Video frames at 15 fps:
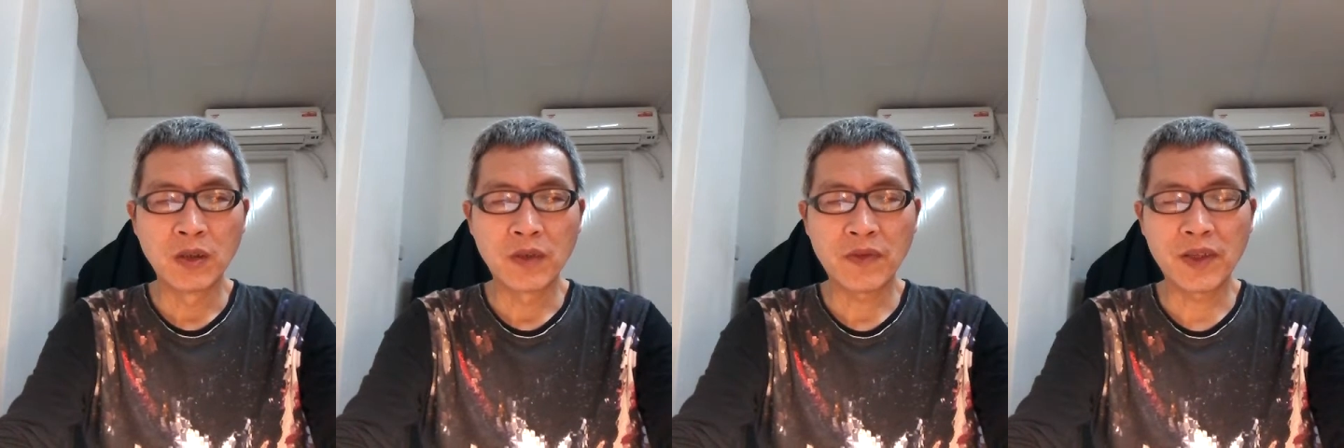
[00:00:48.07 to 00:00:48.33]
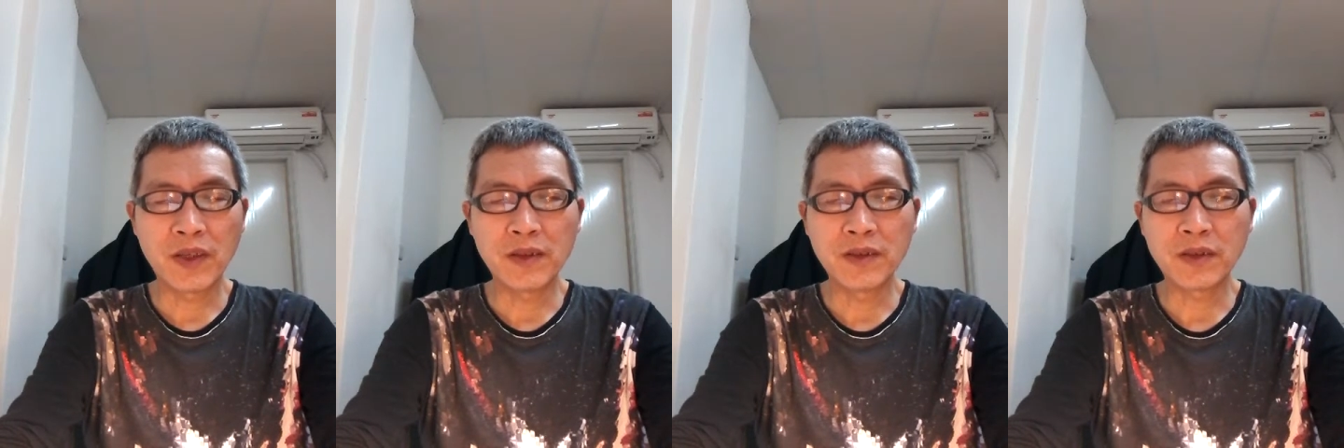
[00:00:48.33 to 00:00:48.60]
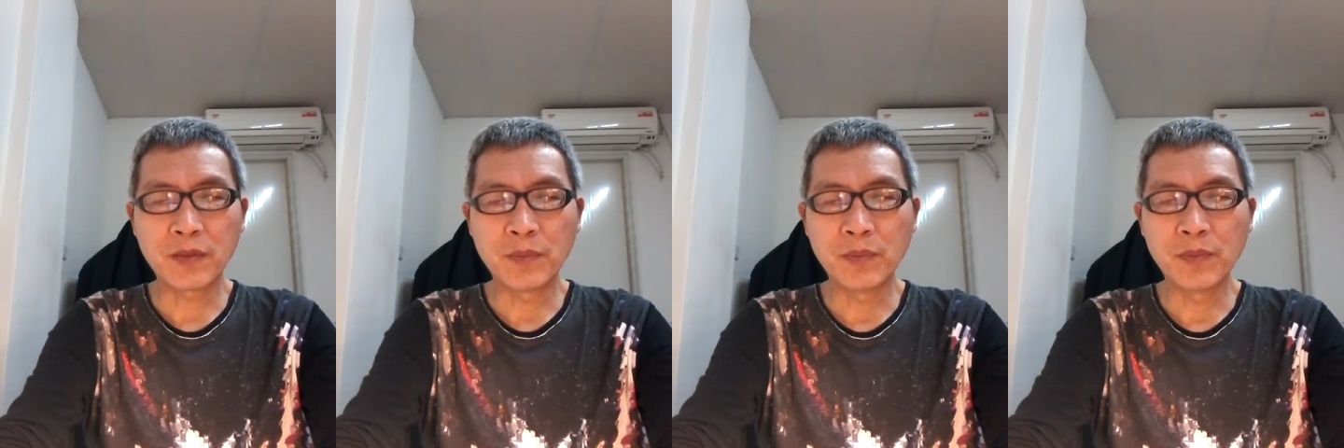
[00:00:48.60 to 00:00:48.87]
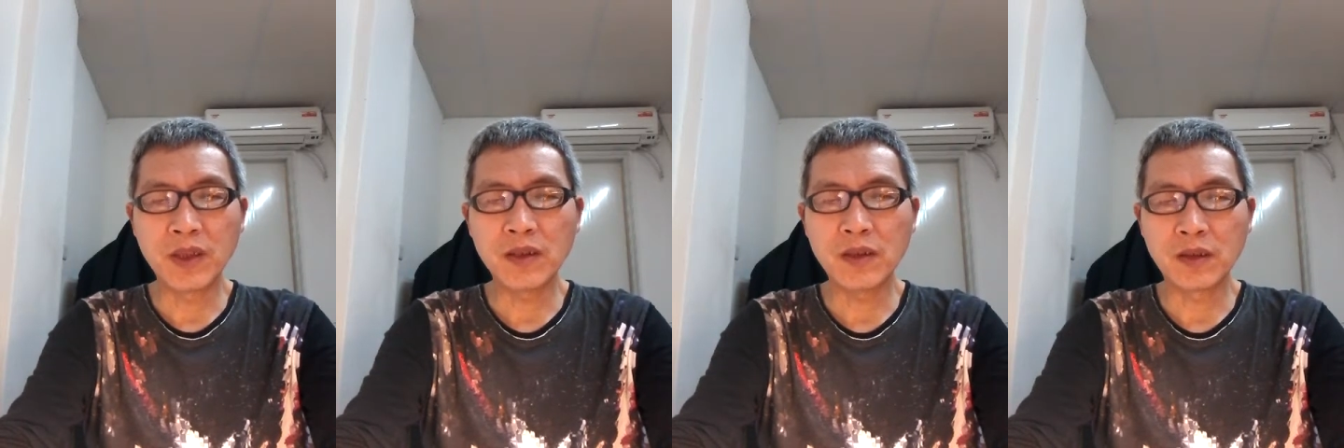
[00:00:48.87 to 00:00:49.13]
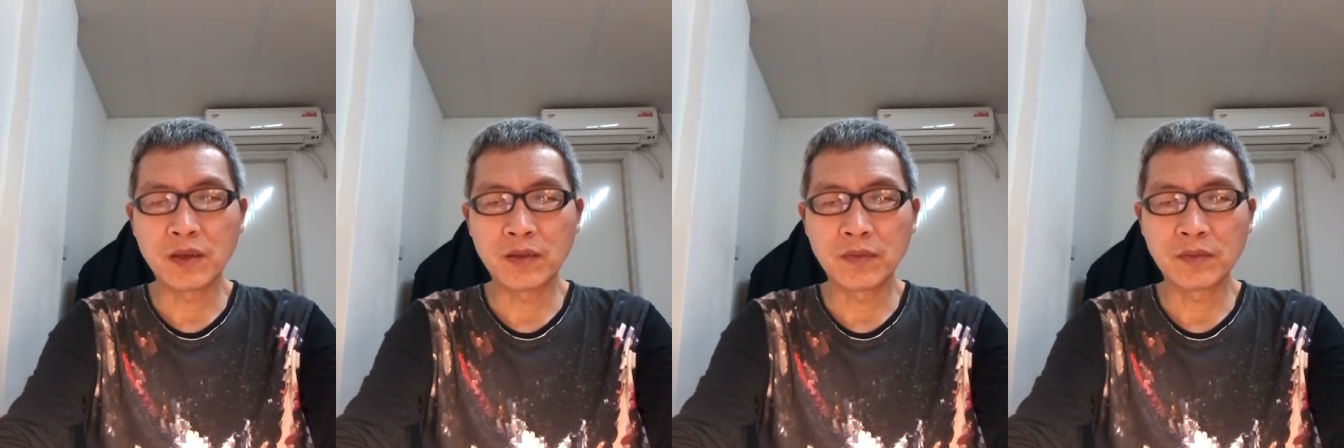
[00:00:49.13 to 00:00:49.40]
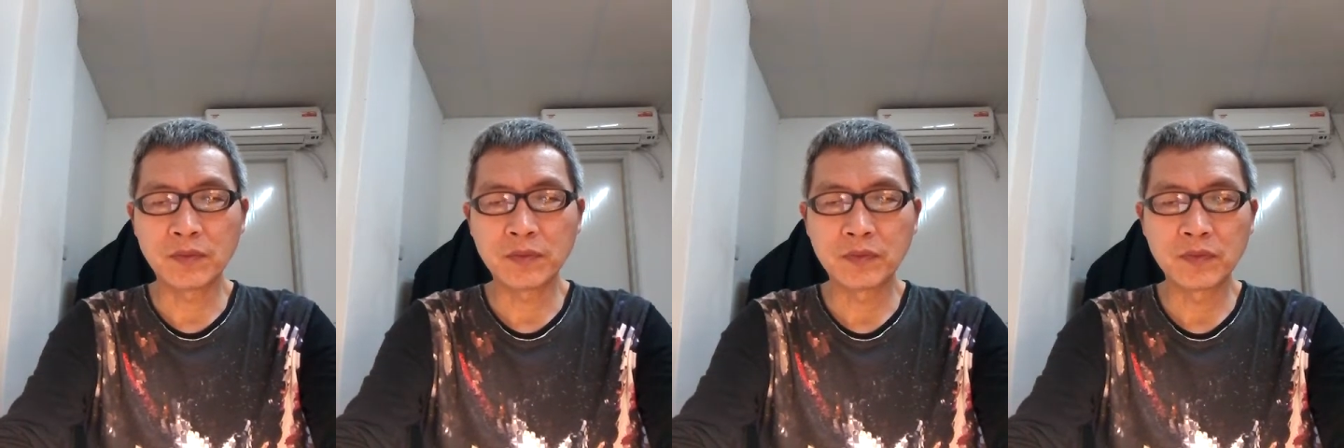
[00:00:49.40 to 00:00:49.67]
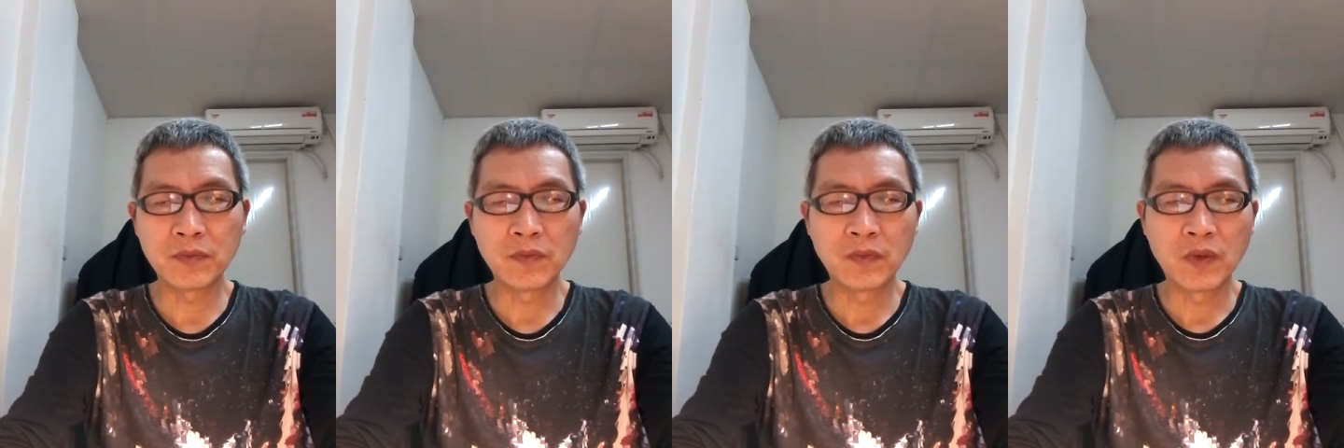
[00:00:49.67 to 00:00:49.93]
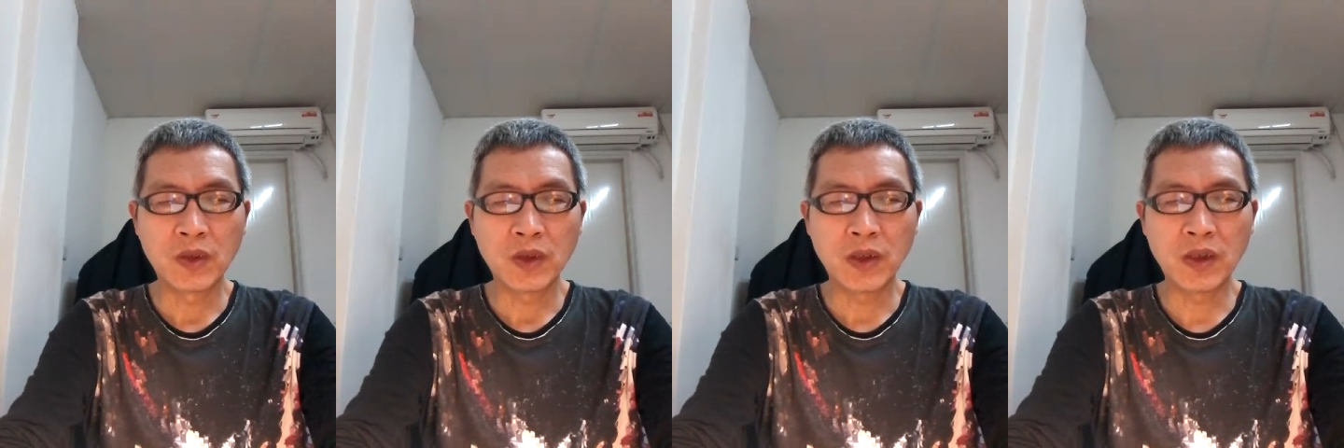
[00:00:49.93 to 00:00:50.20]
things mean?
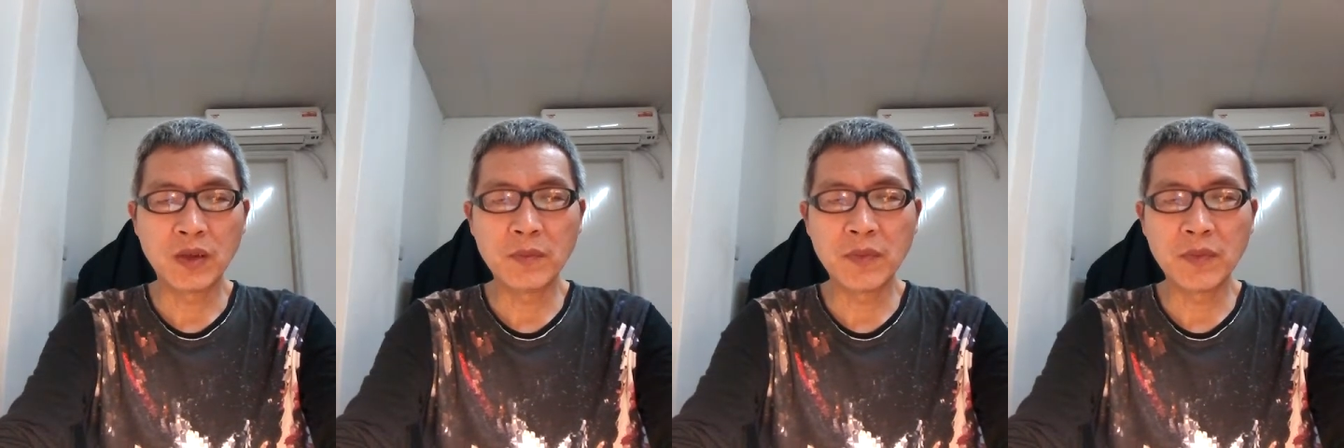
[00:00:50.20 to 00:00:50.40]
It